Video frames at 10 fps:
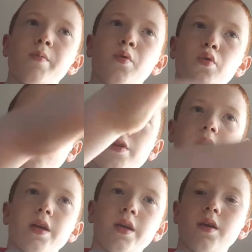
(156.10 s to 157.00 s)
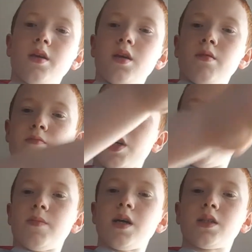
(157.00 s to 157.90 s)
ordering a
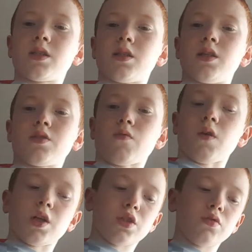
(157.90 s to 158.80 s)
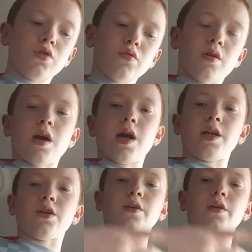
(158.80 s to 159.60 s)
mesh mask. That's one I showed you, and